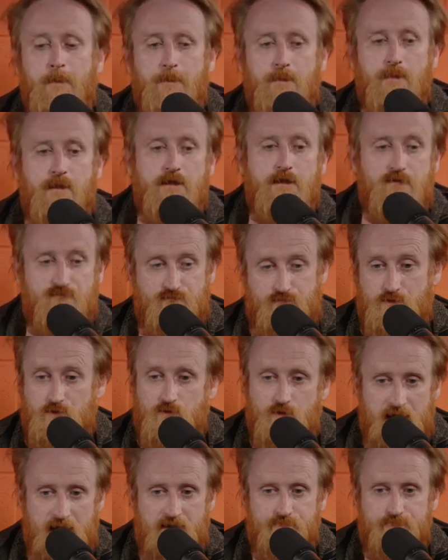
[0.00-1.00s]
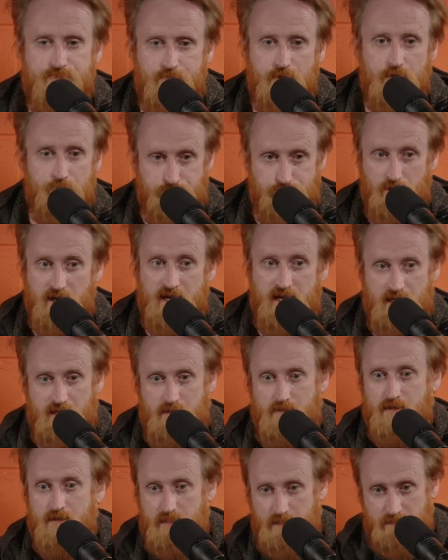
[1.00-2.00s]
if you have a
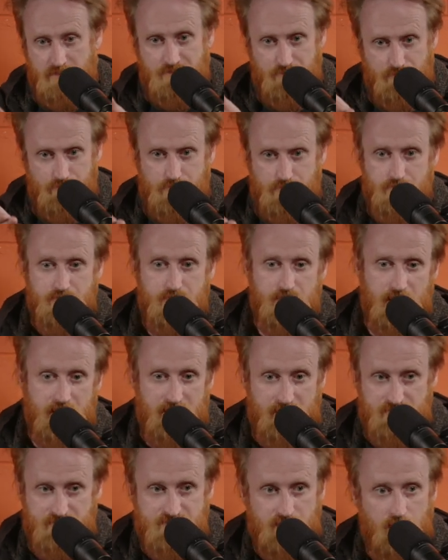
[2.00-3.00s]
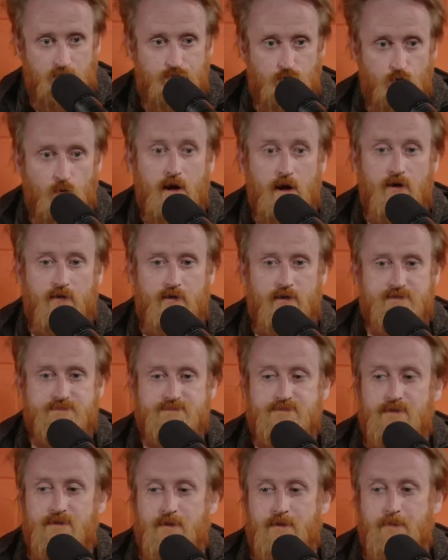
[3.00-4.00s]
brain and you any self awareness,
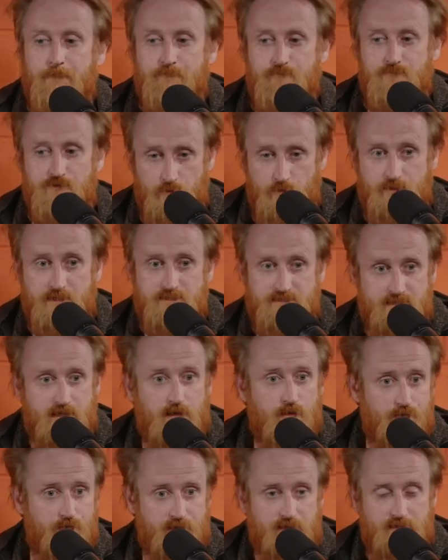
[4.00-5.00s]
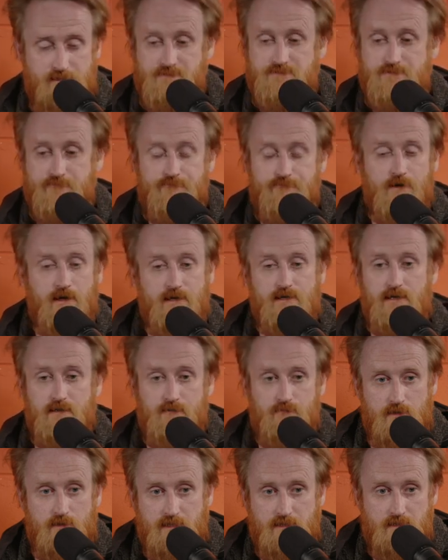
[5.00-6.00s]
you can tell that he's a fucking
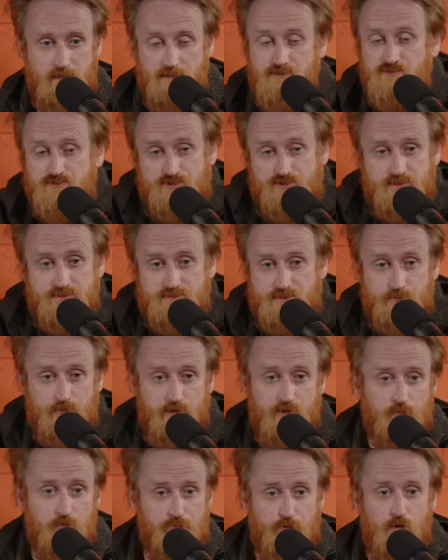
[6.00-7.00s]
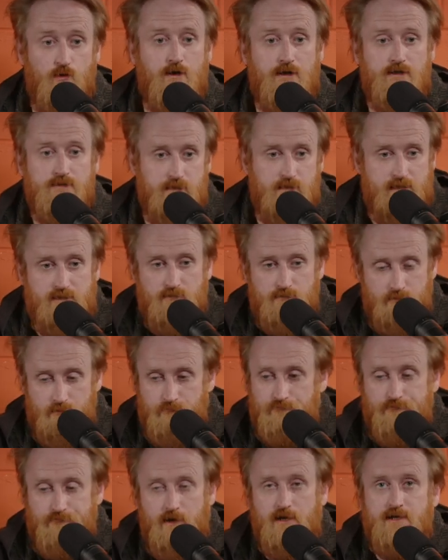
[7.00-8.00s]
like he's just a little boy, like a little
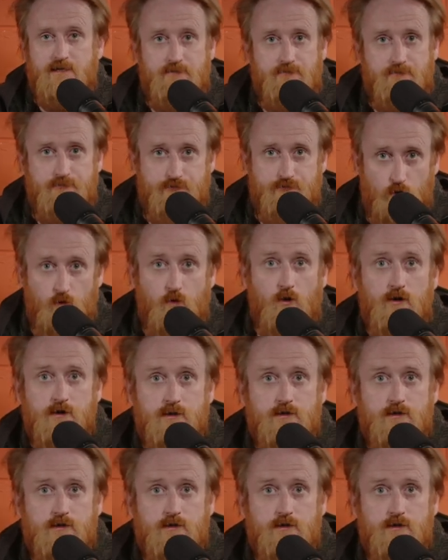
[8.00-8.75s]
fucking dork.